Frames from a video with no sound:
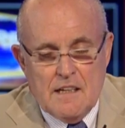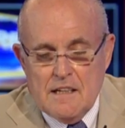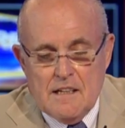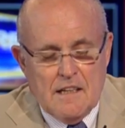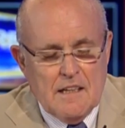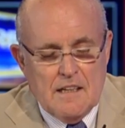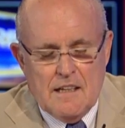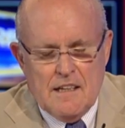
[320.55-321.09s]

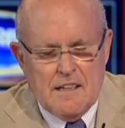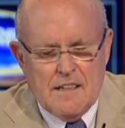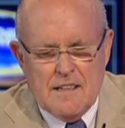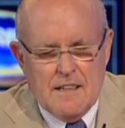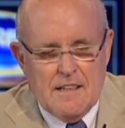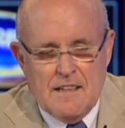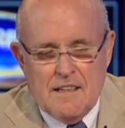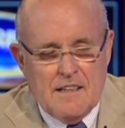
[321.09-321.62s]

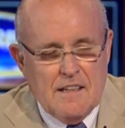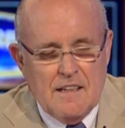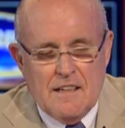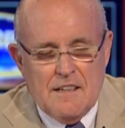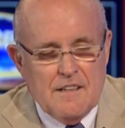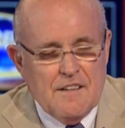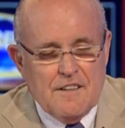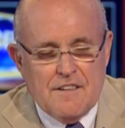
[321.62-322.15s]
It
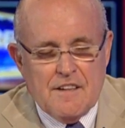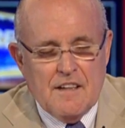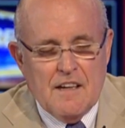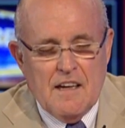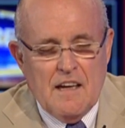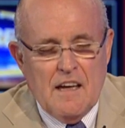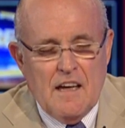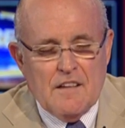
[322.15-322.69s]
is
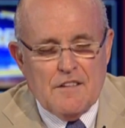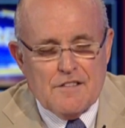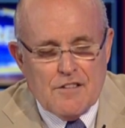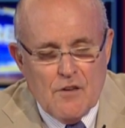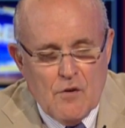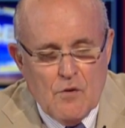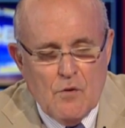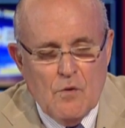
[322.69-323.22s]

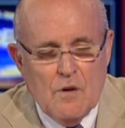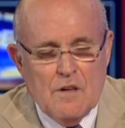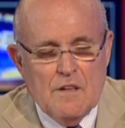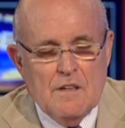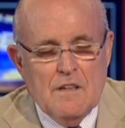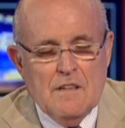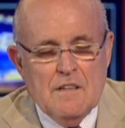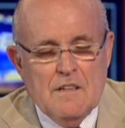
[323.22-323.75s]
so
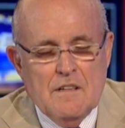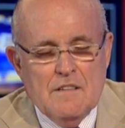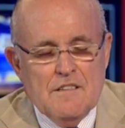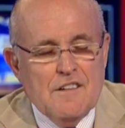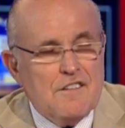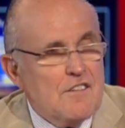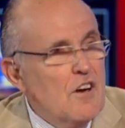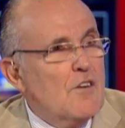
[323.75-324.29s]

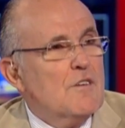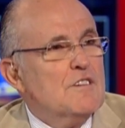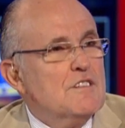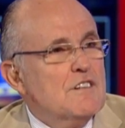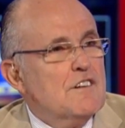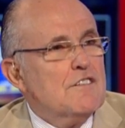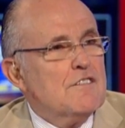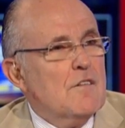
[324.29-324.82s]

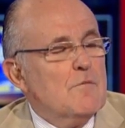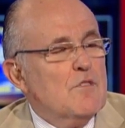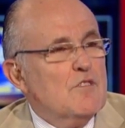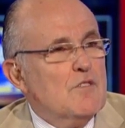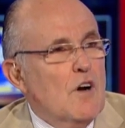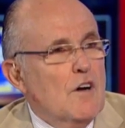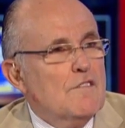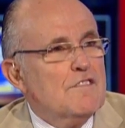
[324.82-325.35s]
discouraging to someone
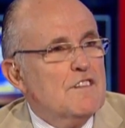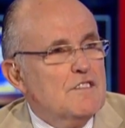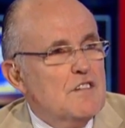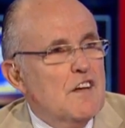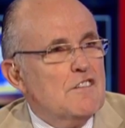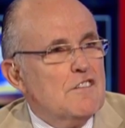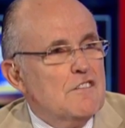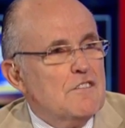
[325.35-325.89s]
who loves the
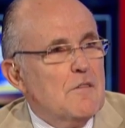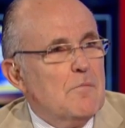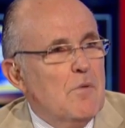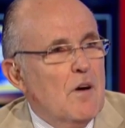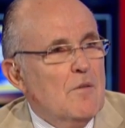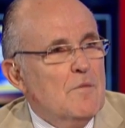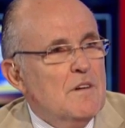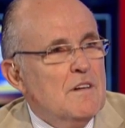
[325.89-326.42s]
Justice
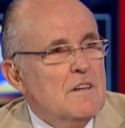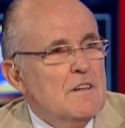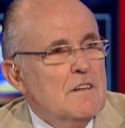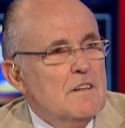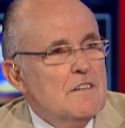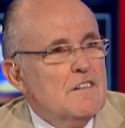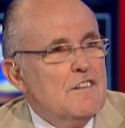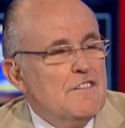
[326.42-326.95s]
Department
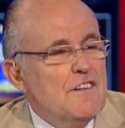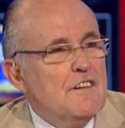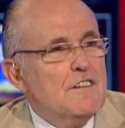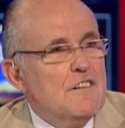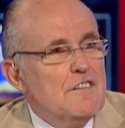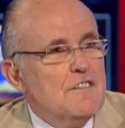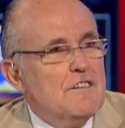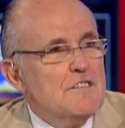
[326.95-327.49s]
to see a
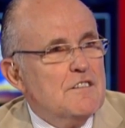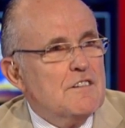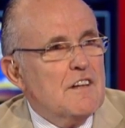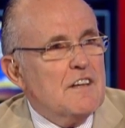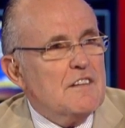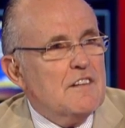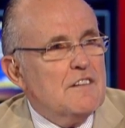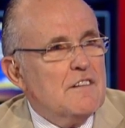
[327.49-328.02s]
decision like this.